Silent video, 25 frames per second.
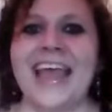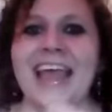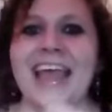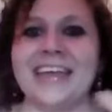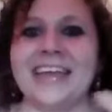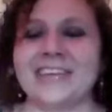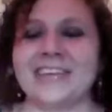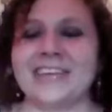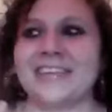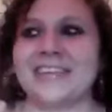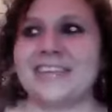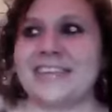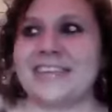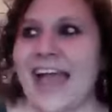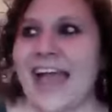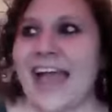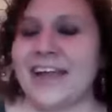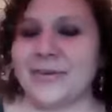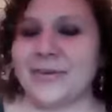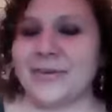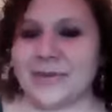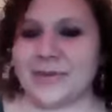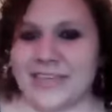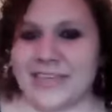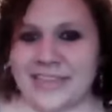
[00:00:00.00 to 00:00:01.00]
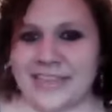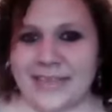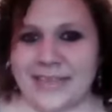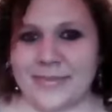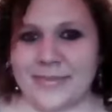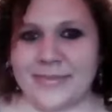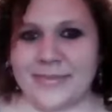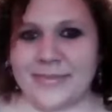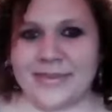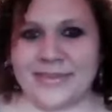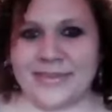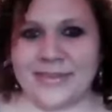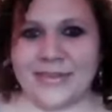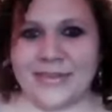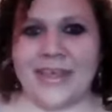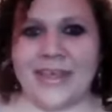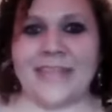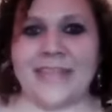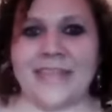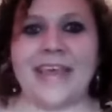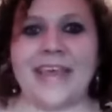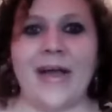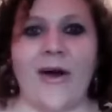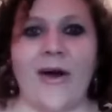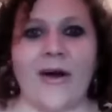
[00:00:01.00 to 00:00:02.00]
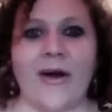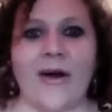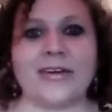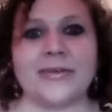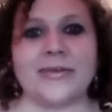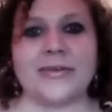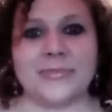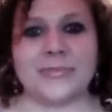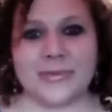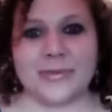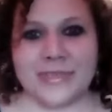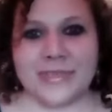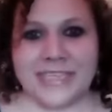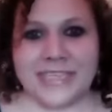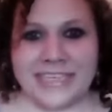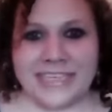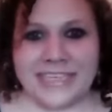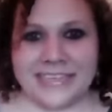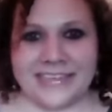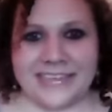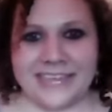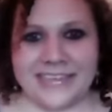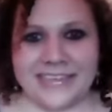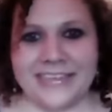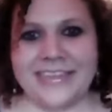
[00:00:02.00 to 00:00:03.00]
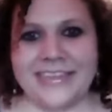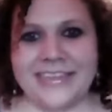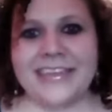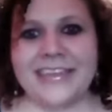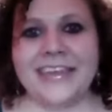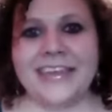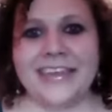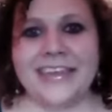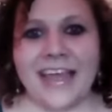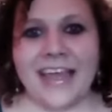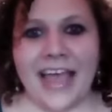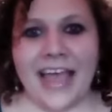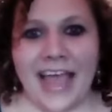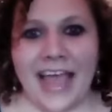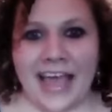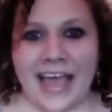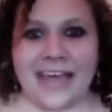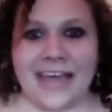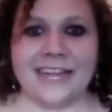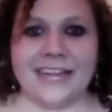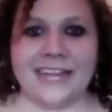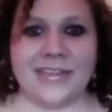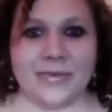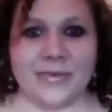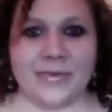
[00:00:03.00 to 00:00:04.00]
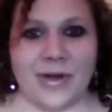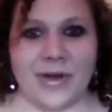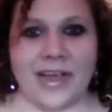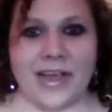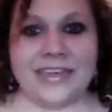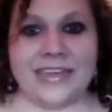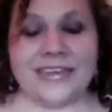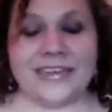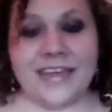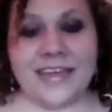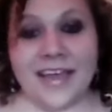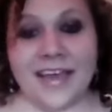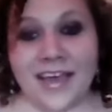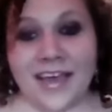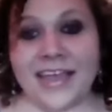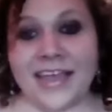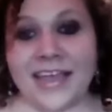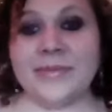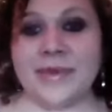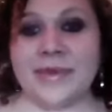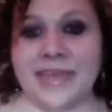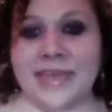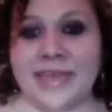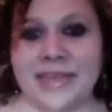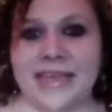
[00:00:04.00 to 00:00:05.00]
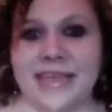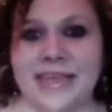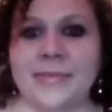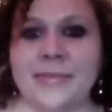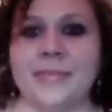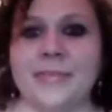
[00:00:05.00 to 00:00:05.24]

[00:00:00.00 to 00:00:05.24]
and just staggering them so that they all complete at the right timing.